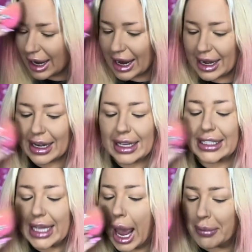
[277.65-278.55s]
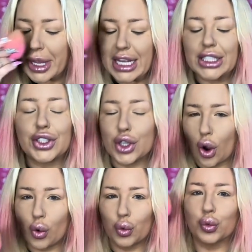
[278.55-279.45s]
and dab it,
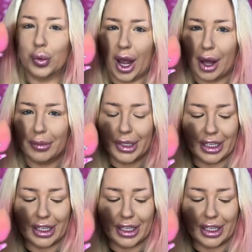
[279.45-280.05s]
don't rub.